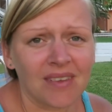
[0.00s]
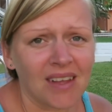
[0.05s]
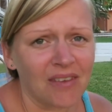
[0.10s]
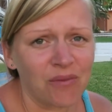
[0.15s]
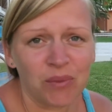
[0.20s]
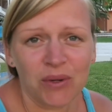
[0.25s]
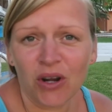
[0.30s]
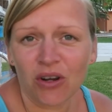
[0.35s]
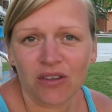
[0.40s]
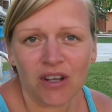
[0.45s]

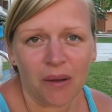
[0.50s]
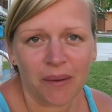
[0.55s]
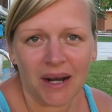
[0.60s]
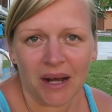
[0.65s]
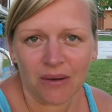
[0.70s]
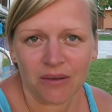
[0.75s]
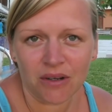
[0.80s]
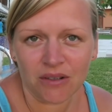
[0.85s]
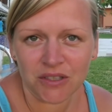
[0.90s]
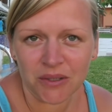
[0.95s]
We're not going
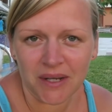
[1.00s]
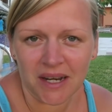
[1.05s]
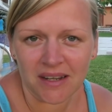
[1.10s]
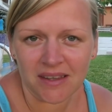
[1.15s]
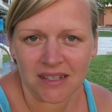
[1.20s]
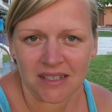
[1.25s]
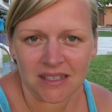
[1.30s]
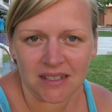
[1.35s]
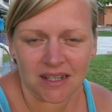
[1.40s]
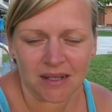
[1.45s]
out, not doing
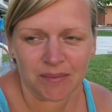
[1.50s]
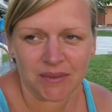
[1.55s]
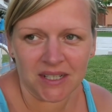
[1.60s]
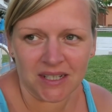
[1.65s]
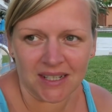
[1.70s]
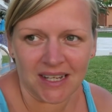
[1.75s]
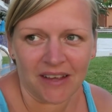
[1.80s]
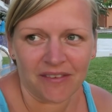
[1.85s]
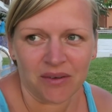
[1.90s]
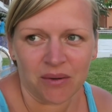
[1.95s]
anything tonight
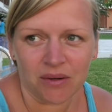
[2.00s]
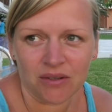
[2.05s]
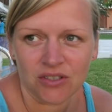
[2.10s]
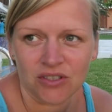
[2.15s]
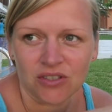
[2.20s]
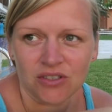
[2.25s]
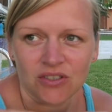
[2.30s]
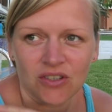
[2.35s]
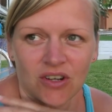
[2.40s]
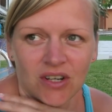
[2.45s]
particularly.
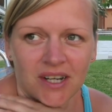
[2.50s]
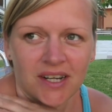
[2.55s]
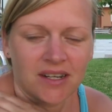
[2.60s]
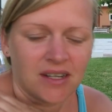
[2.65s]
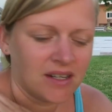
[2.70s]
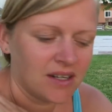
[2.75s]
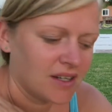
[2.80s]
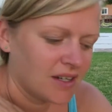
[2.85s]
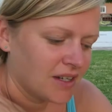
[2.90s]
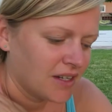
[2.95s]
Everyone's just gone in
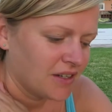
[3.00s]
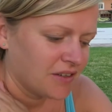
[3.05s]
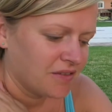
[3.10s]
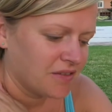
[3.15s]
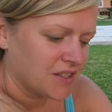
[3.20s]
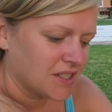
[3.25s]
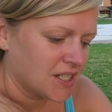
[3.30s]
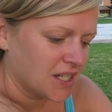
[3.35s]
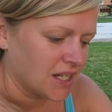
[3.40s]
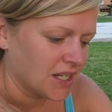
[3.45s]

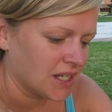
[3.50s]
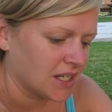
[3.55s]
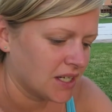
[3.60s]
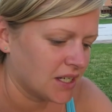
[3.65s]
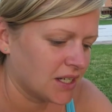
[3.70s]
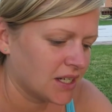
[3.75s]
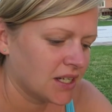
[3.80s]
for tea.